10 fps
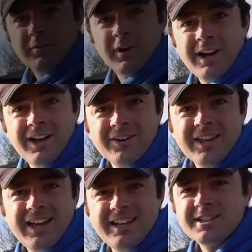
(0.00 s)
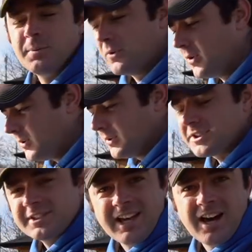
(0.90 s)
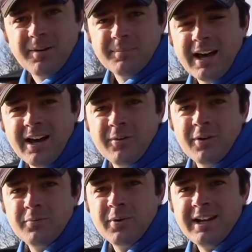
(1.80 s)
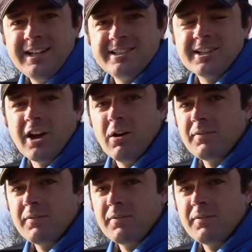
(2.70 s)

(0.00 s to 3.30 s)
Right, okay, so we're all set up now, ready to go.